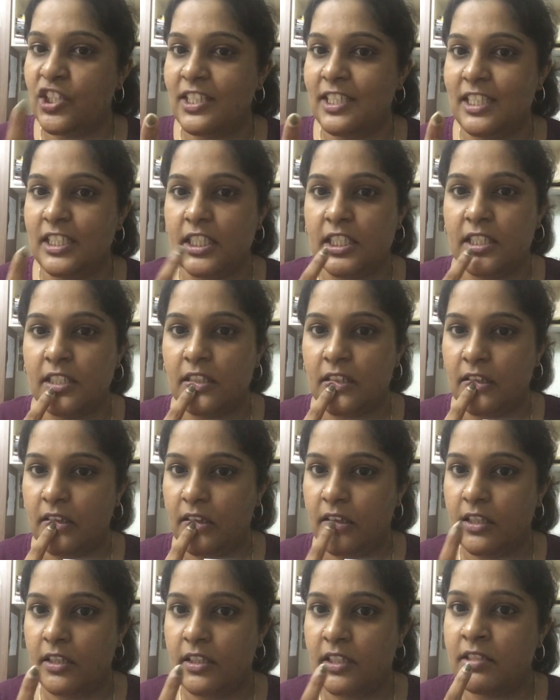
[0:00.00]
this
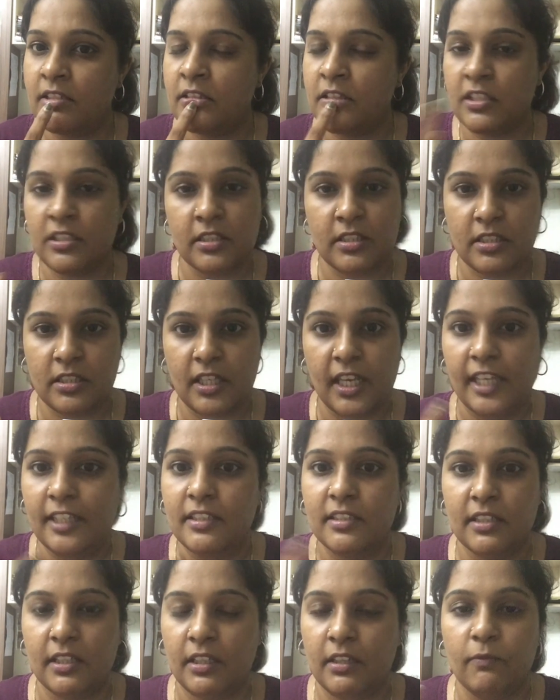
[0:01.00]
and
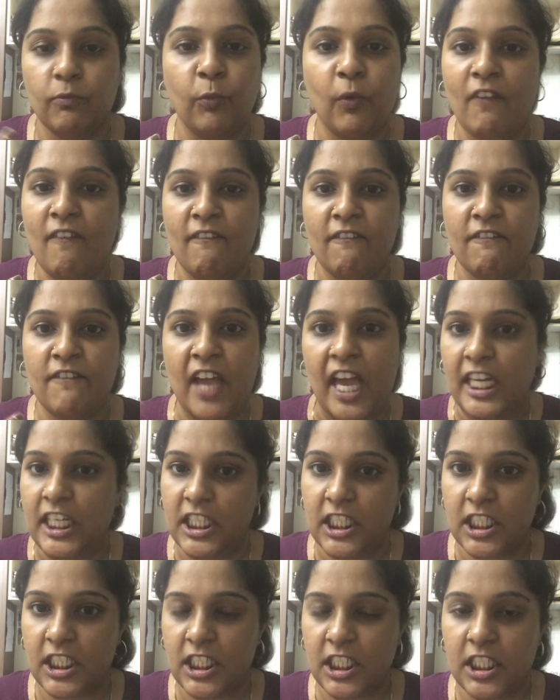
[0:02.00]
say valet.
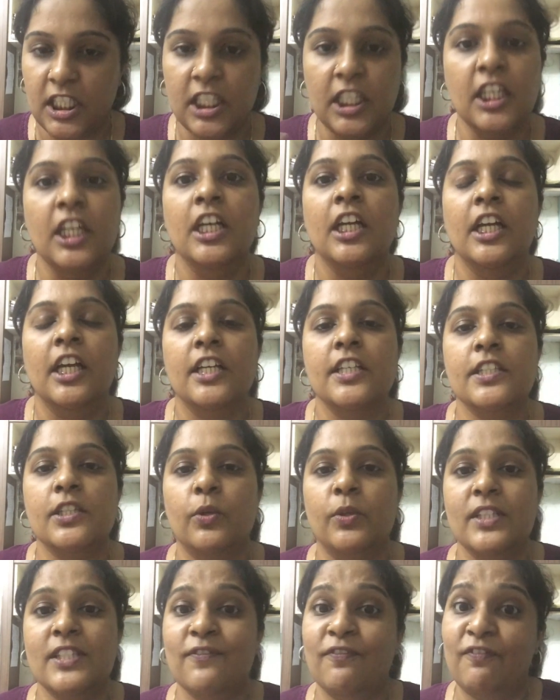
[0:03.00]

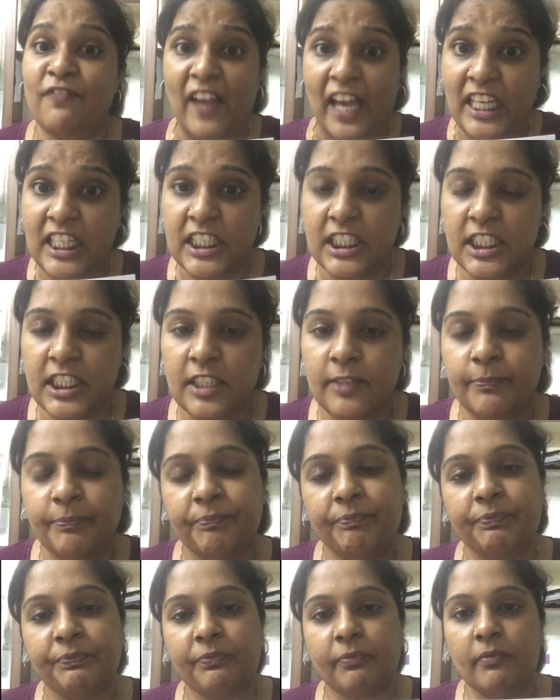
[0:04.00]
So it's valet
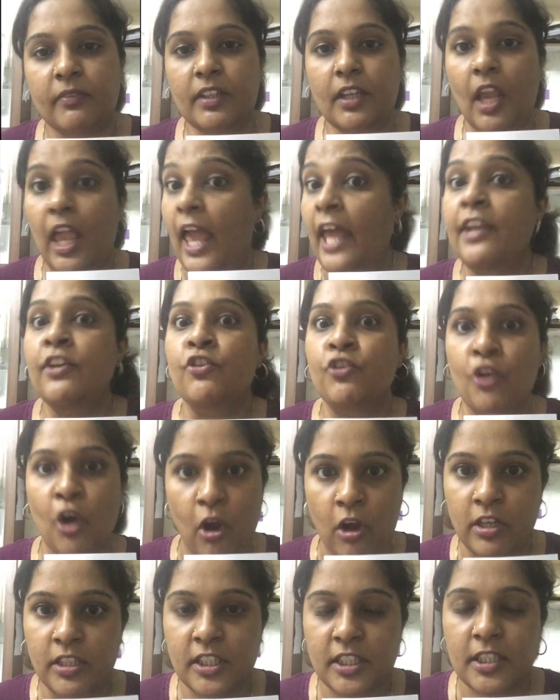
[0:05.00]
and
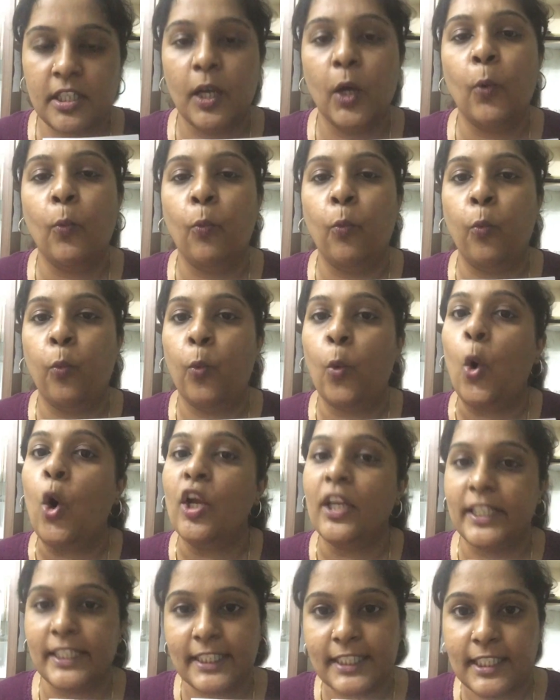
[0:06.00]
not
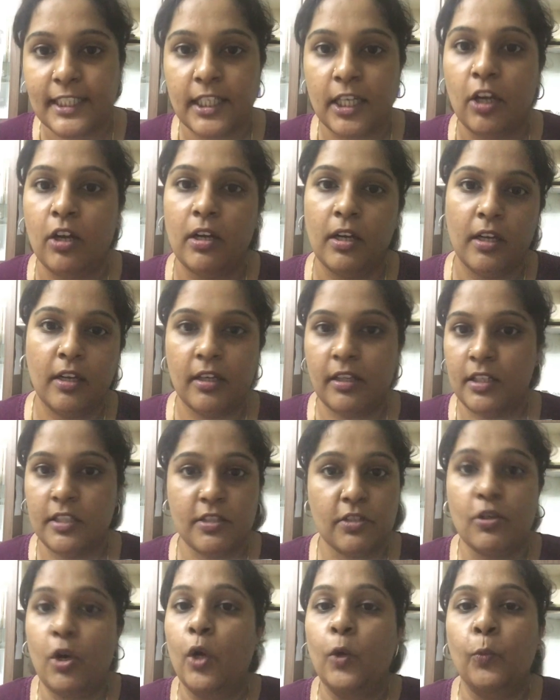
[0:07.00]
wallet.
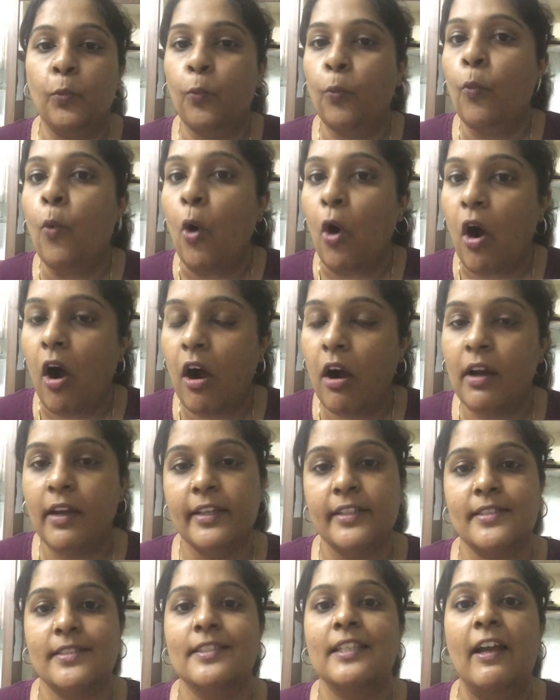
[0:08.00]
It's not war.
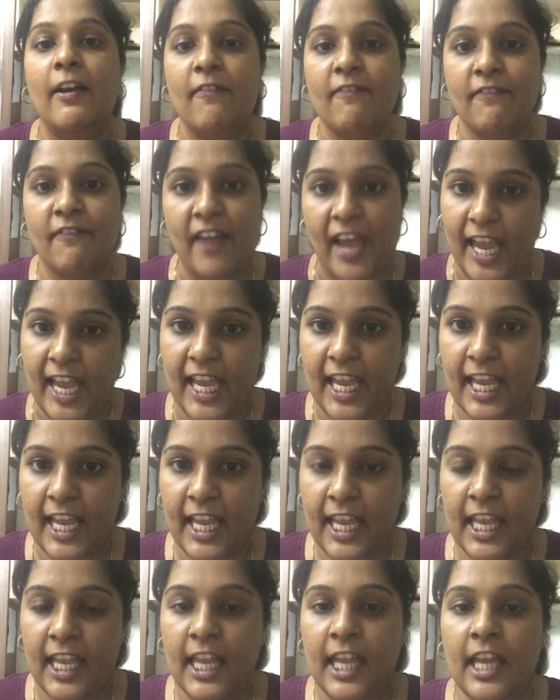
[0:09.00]
It's va.
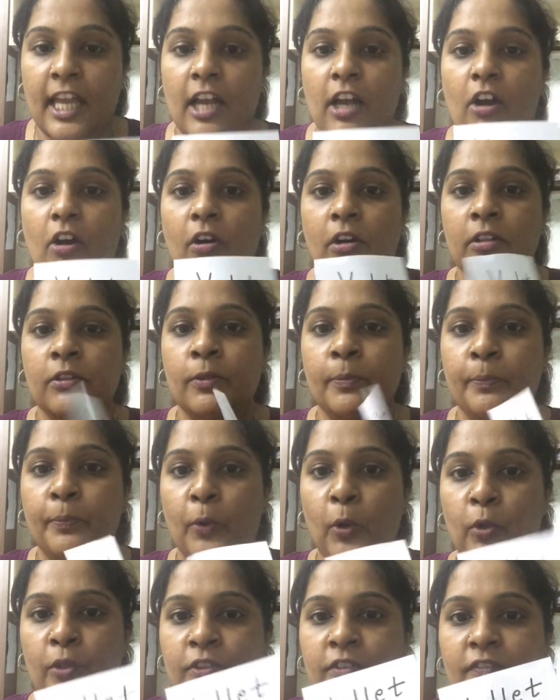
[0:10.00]
Although
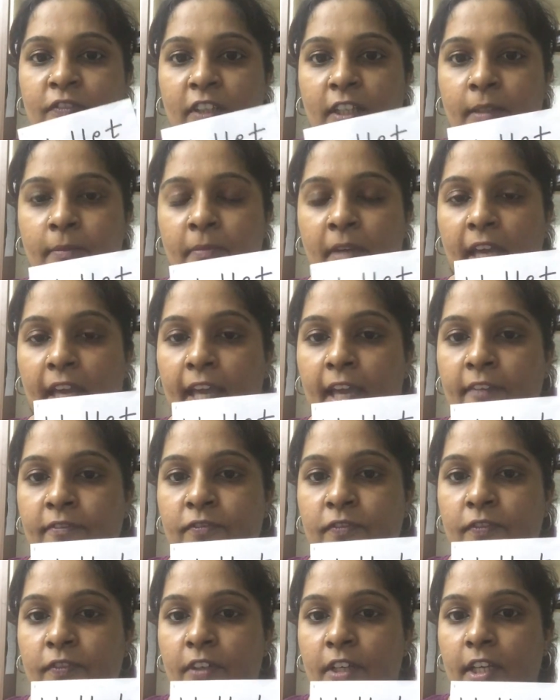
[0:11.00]
both of them have
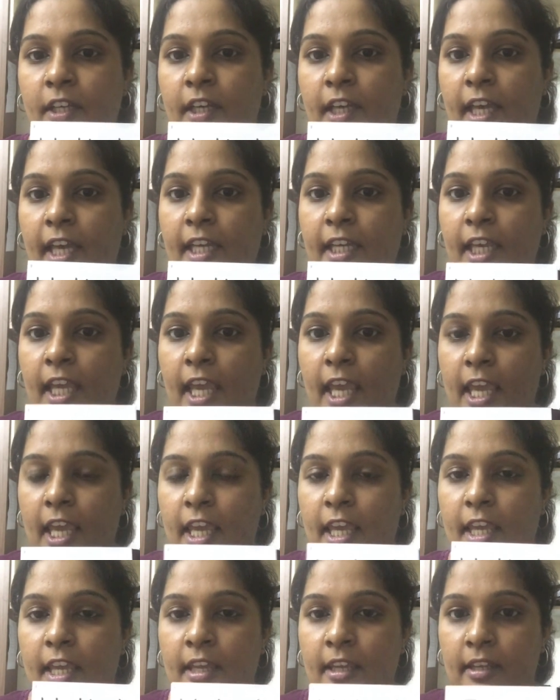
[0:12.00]
an
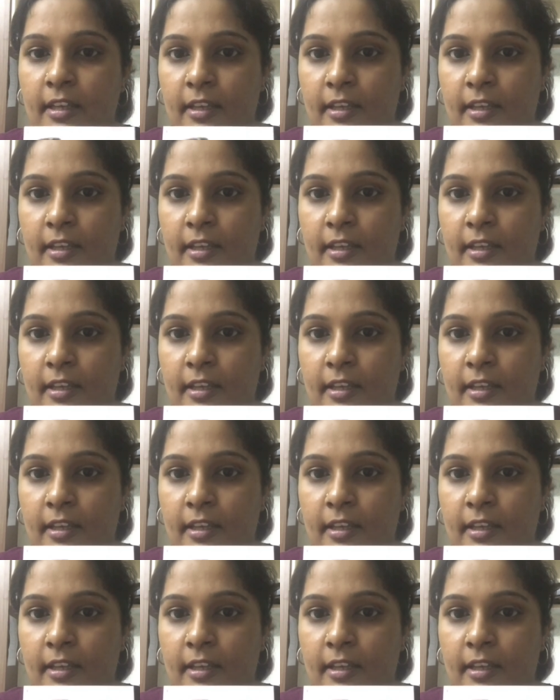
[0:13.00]
A,